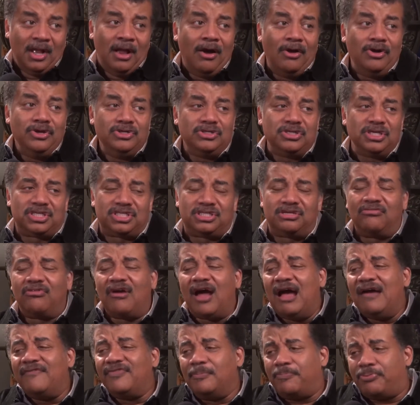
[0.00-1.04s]
Oh, you just
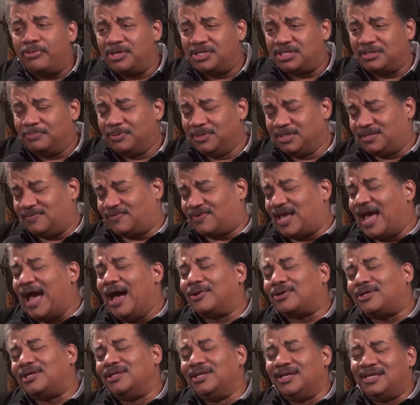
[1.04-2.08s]
derived the principles of
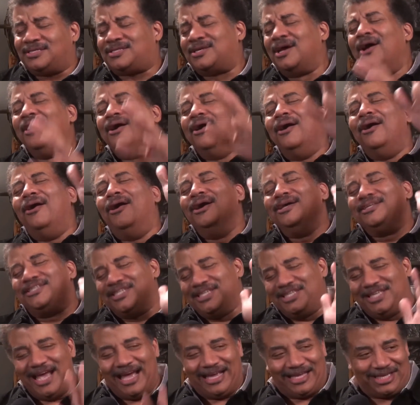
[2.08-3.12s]
calculus. Oh,
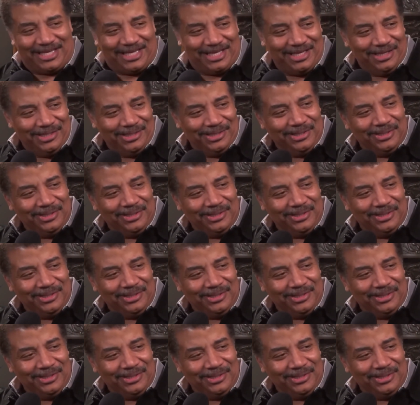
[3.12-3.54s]
isn't that cute?